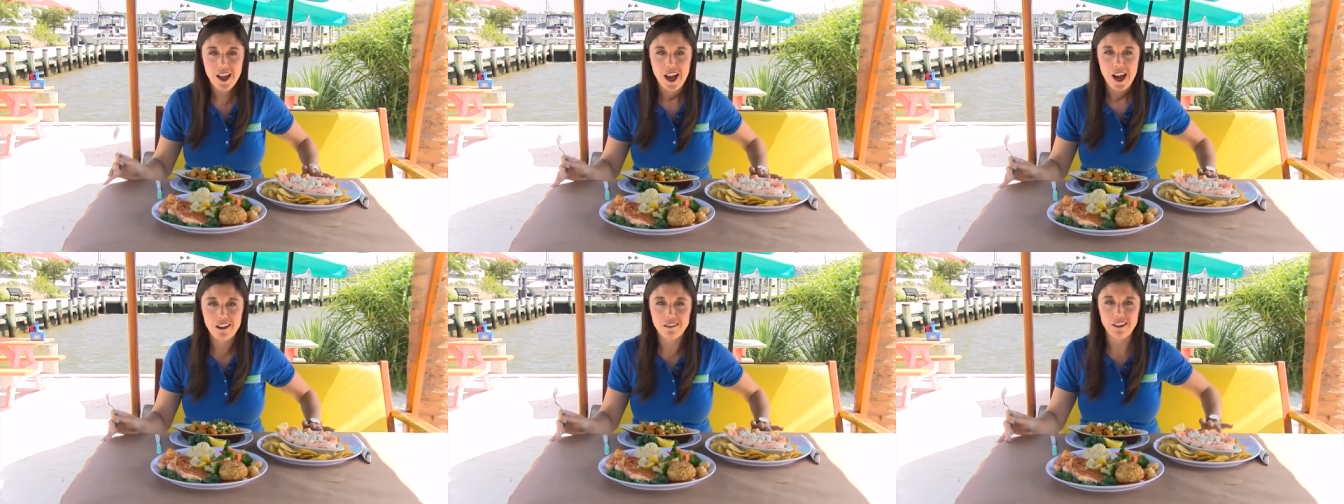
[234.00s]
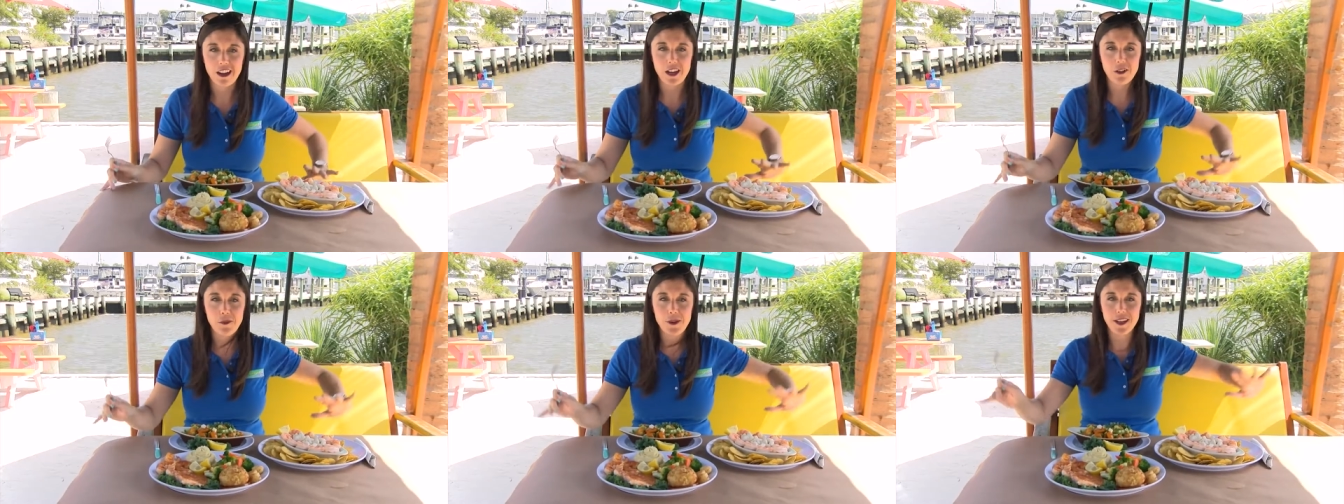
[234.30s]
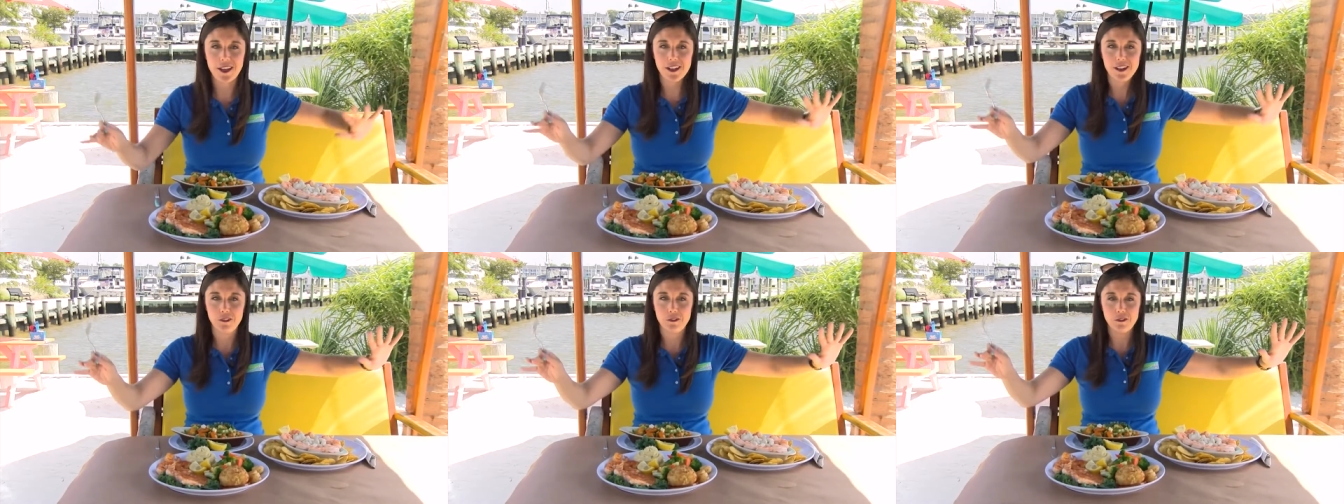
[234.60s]
All right, we
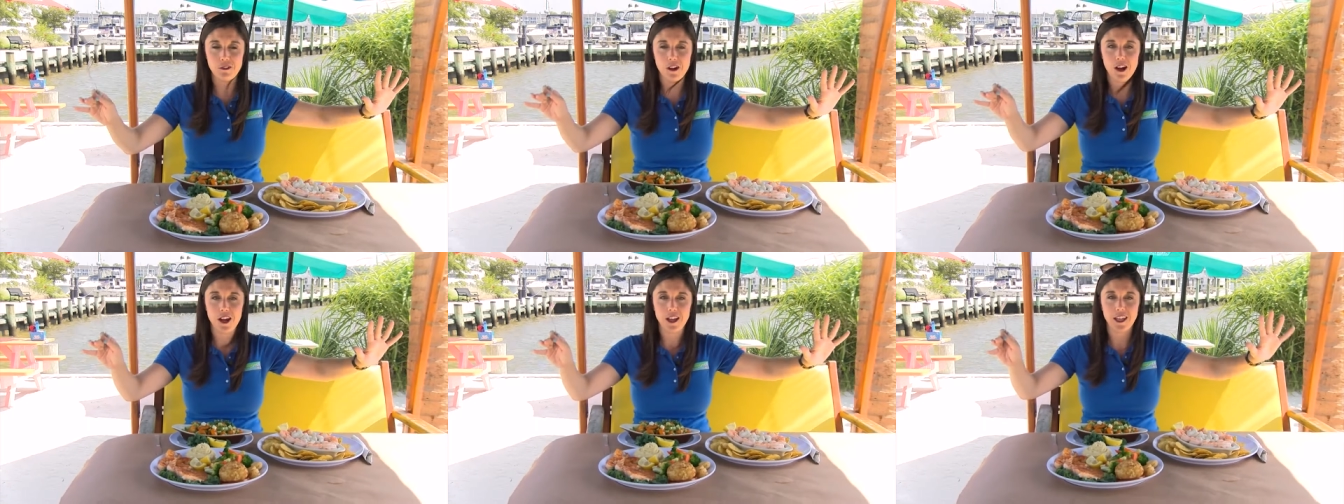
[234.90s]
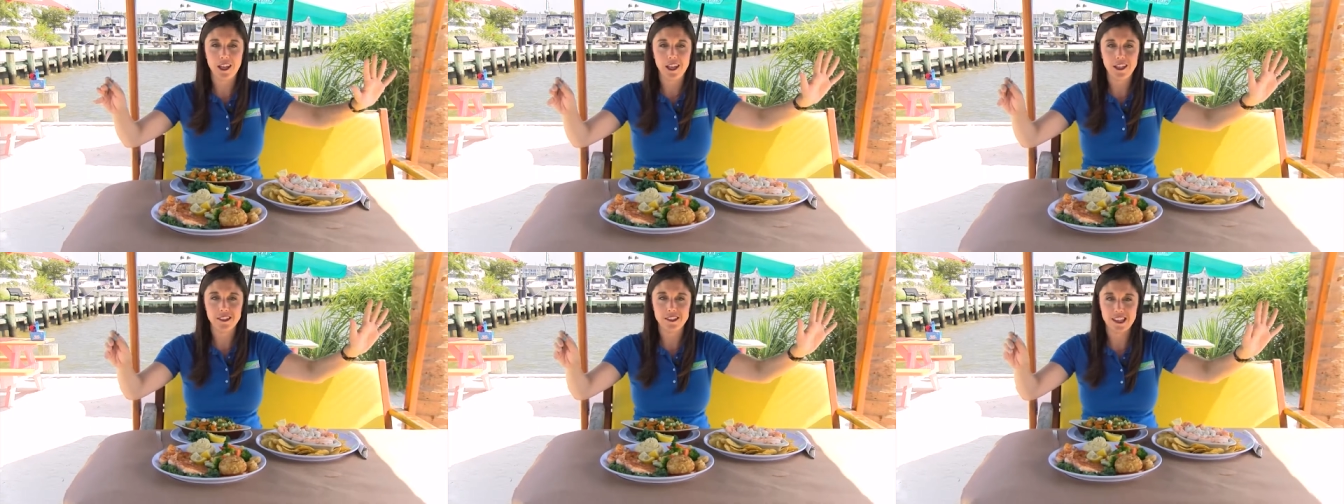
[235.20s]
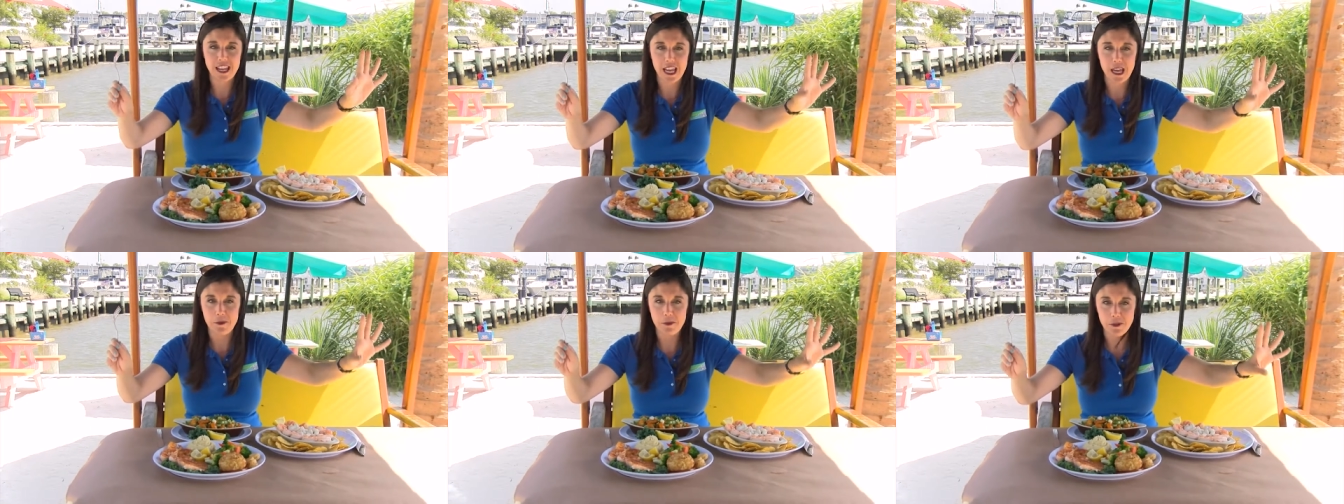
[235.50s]
got a rocking
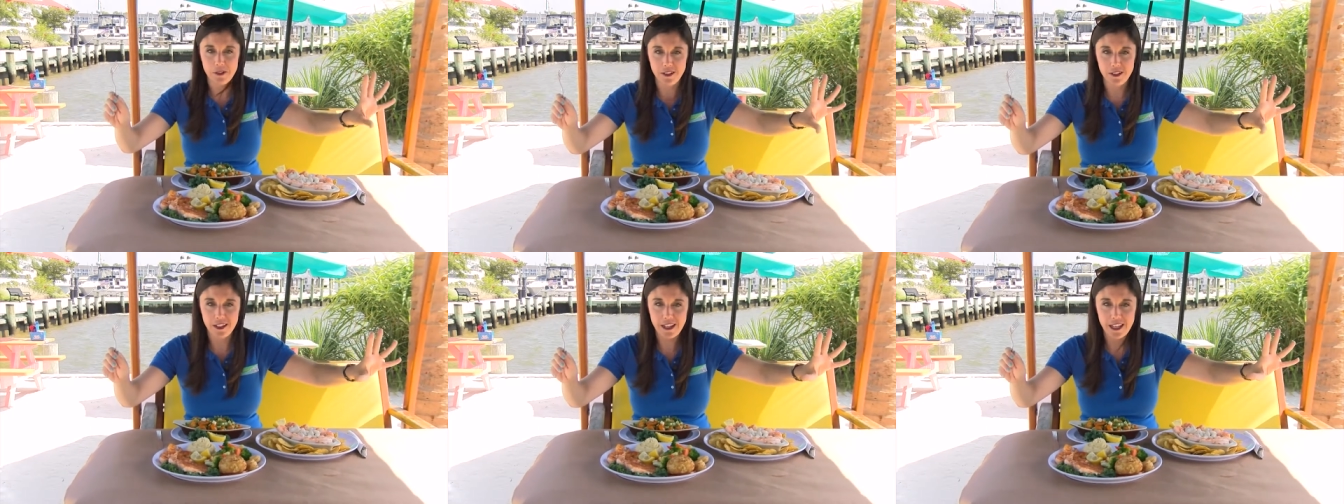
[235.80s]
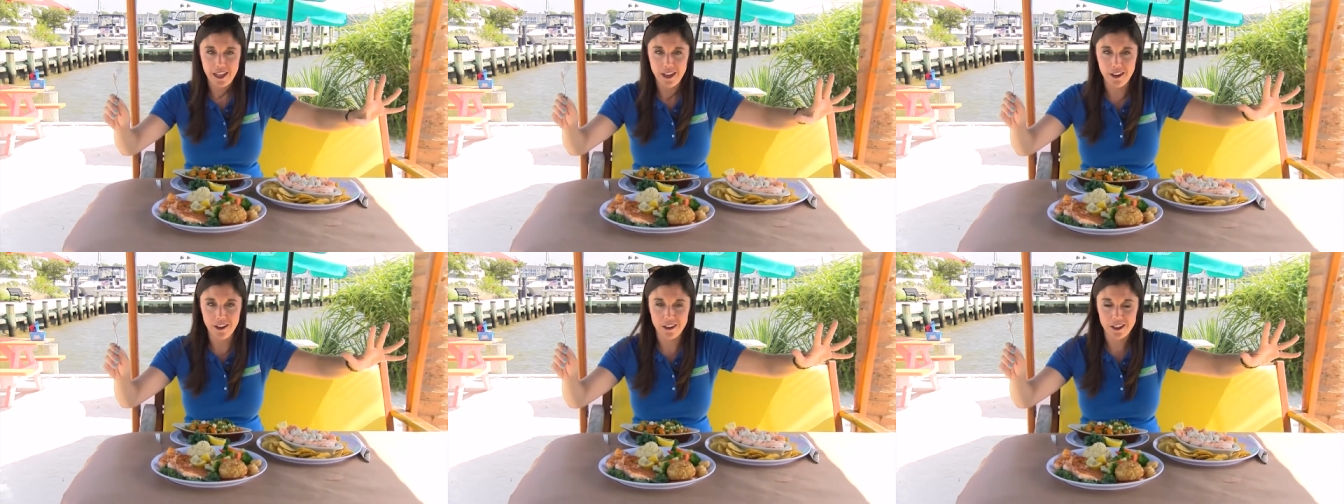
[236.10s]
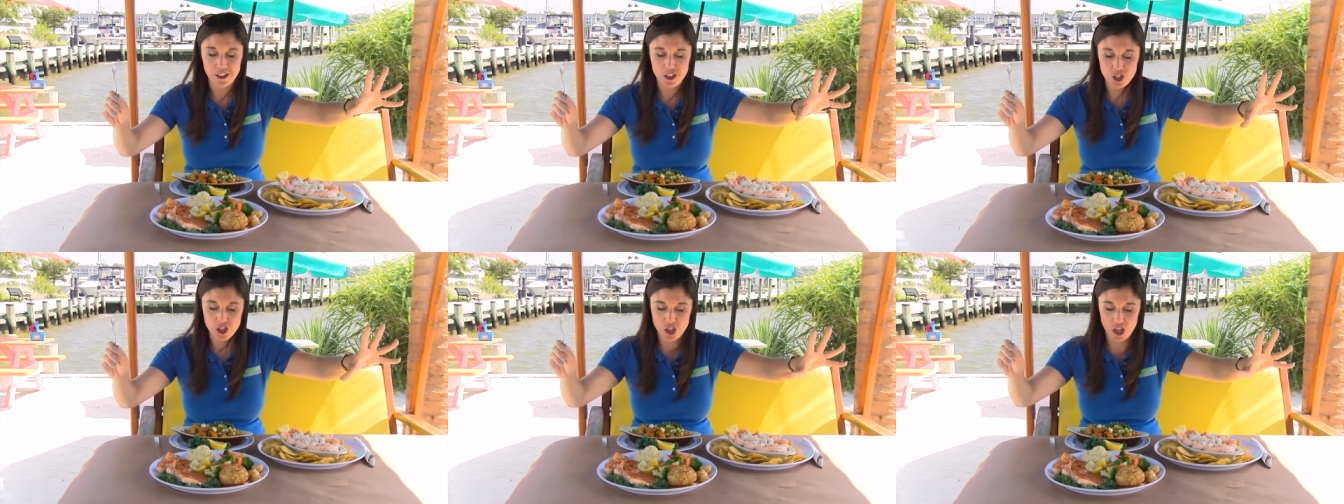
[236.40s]
table here
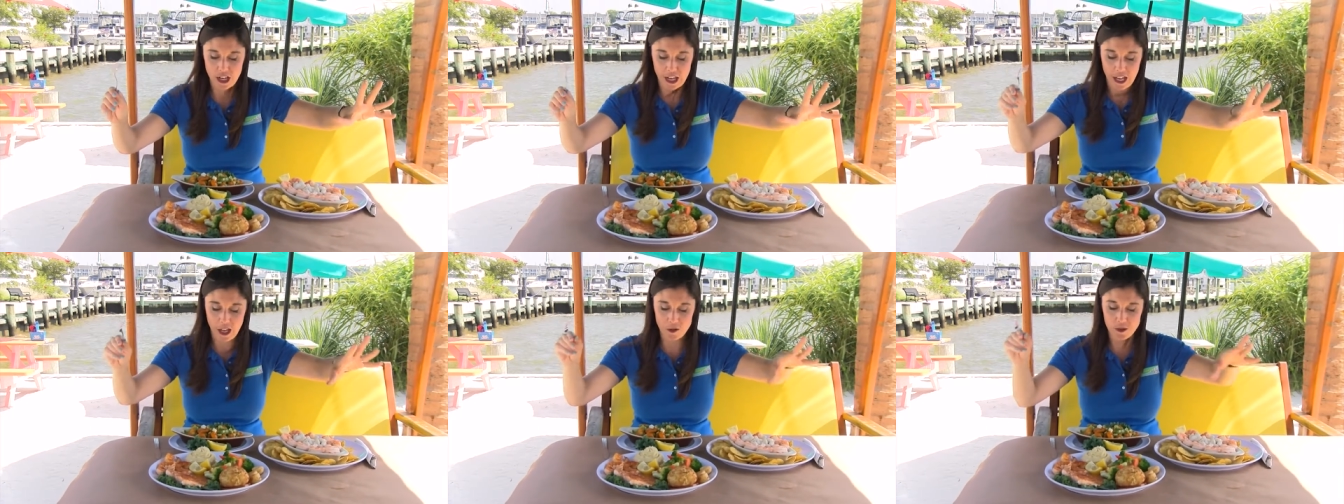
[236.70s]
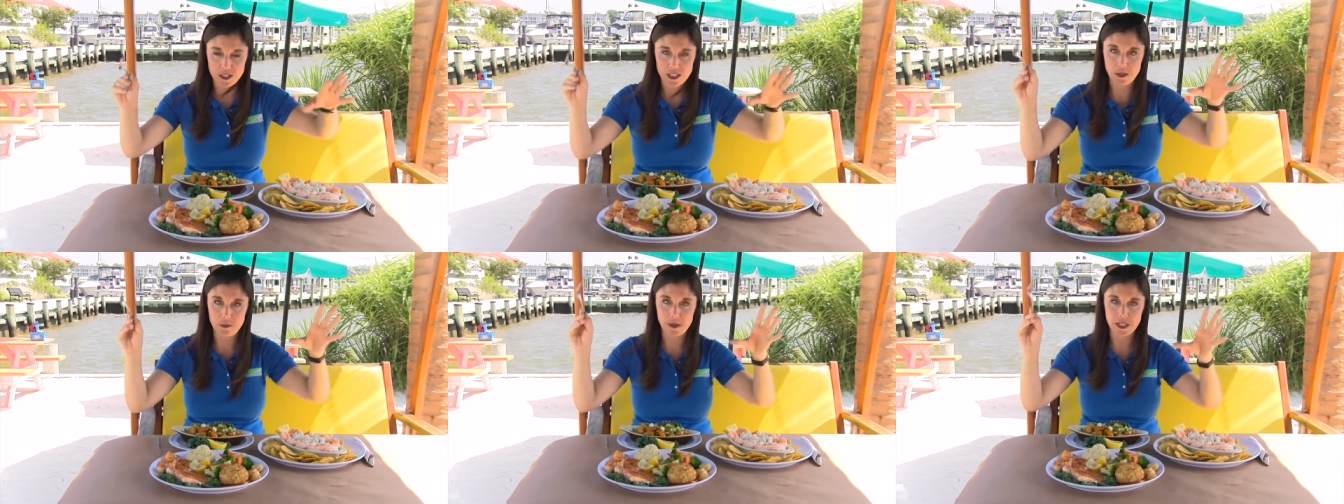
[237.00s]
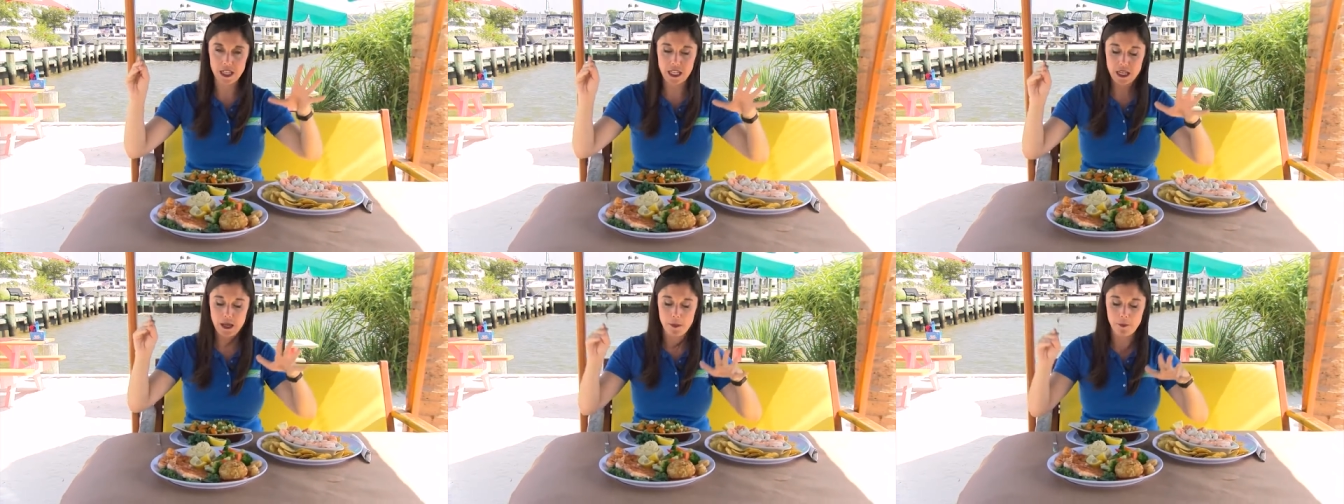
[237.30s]
to check out some
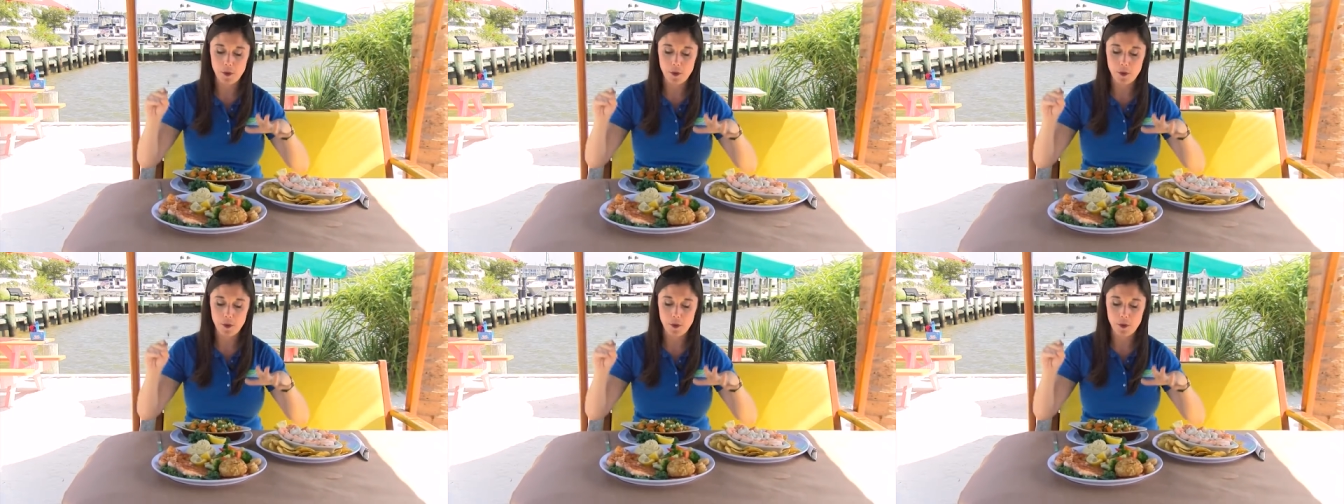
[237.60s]
of the